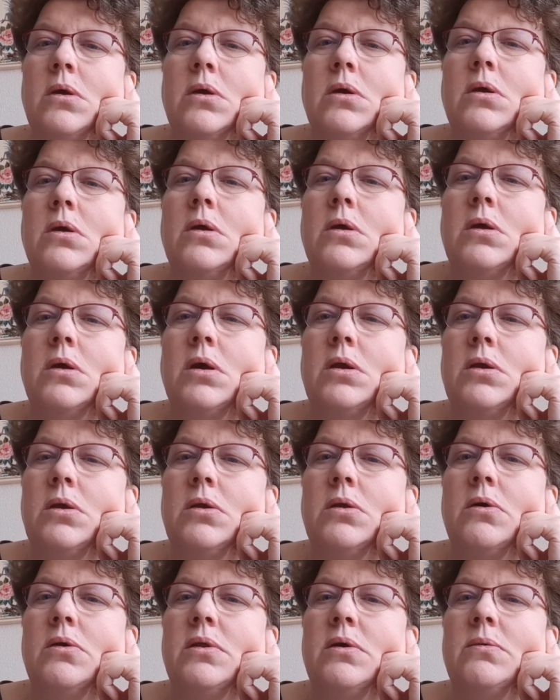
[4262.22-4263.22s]
I don't
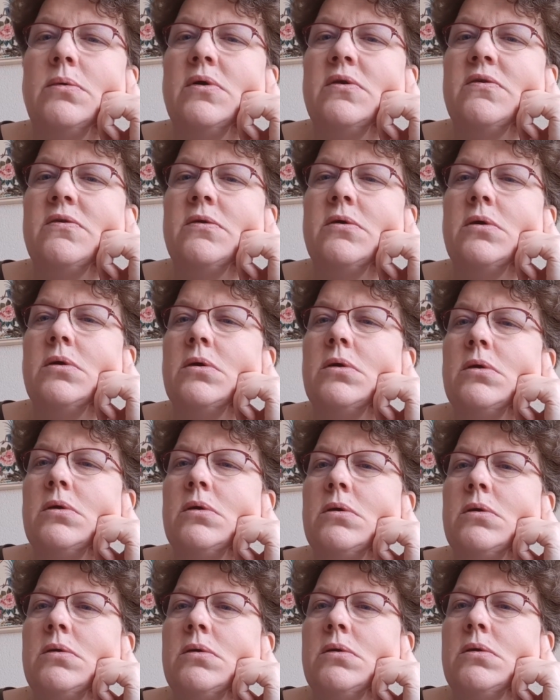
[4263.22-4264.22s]
know, there was
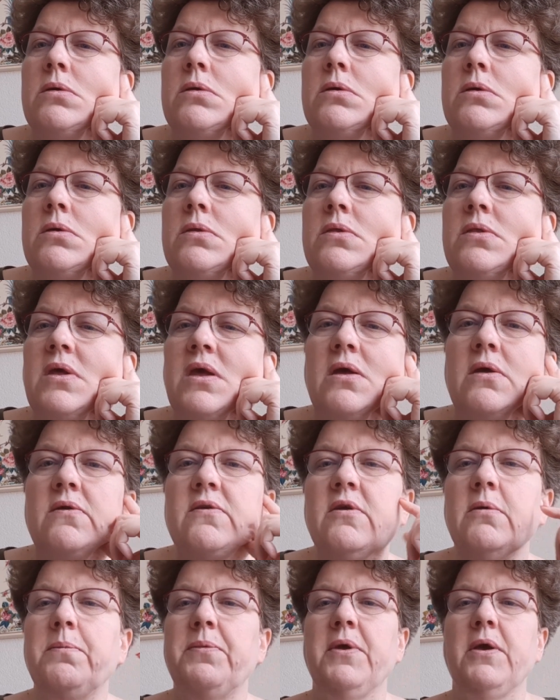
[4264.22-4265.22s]

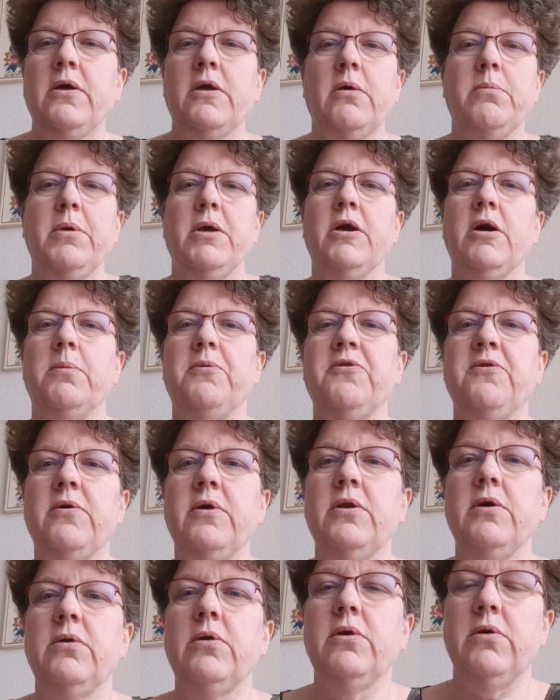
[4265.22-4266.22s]
something coming up, so I
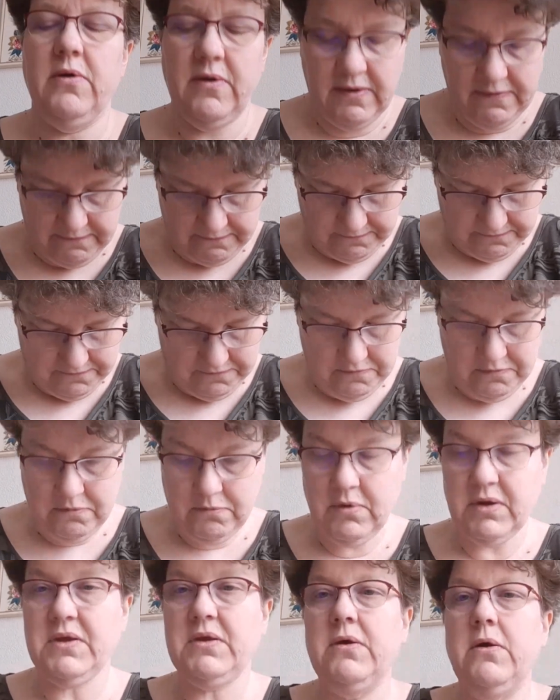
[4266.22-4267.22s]
don't know if
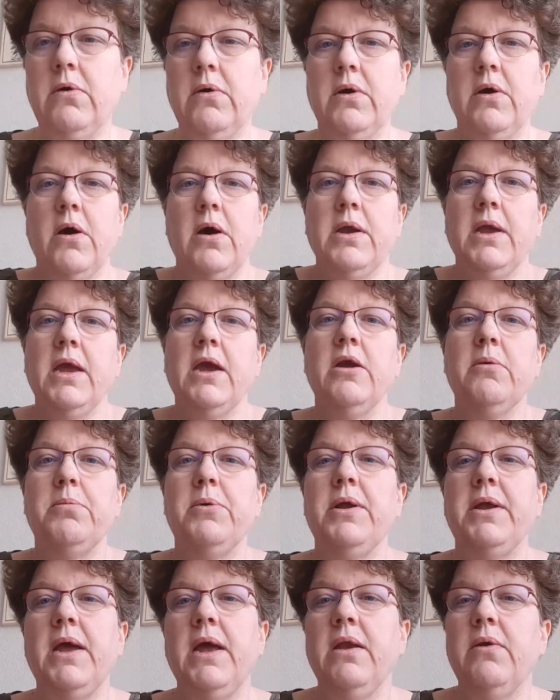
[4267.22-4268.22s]
what's going on here,
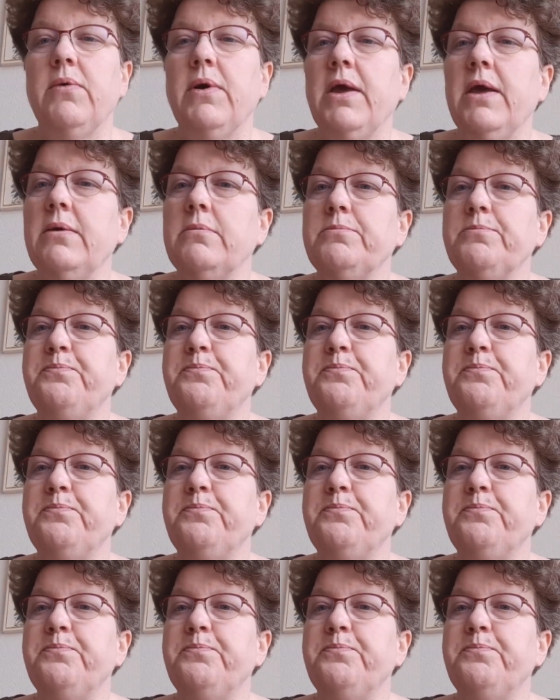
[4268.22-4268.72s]
but anyway,